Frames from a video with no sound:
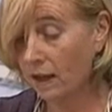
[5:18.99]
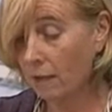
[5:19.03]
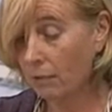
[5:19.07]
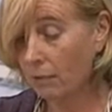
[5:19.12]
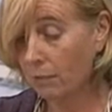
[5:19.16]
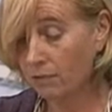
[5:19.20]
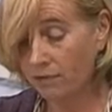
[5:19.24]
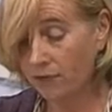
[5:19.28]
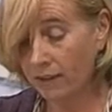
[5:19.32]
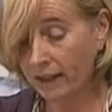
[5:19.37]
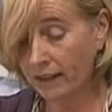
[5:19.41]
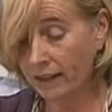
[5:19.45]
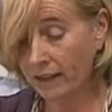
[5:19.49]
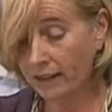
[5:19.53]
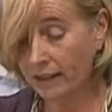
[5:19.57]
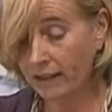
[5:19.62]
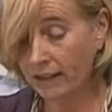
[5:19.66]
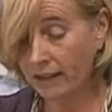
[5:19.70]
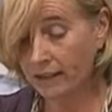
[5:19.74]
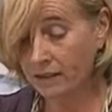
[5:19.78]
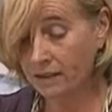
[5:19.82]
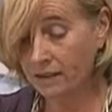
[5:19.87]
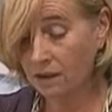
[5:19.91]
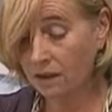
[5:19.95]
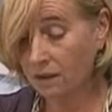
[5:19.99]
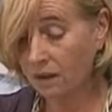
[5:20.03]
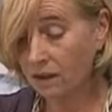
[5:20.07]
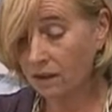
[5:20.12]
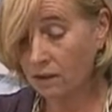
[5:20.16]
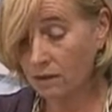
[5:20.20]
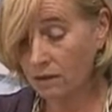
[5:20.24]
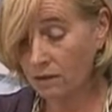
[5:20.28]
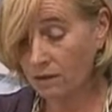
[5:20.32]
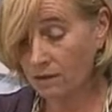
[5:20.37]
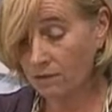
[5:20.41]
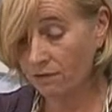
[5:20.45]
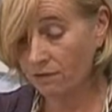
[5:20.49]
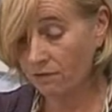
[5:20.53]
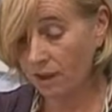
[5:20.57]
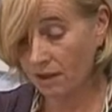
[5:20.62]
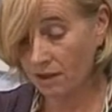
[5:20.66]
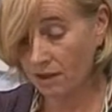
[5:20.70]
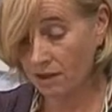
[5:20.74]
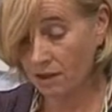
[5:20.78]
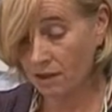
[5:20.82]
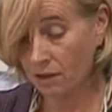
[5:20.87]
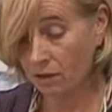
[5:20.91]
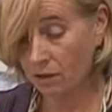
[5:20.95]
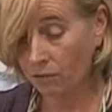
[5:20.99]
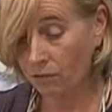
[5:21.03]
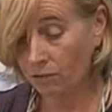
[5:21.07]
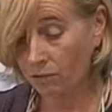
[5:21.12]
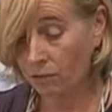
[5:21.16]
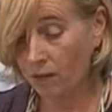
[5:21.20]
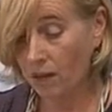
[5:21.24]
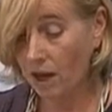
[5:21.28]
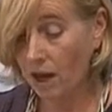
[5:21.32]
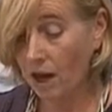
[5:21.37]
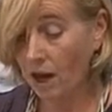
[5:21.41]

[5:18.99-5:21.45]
but frankly, it's not closing fast enough.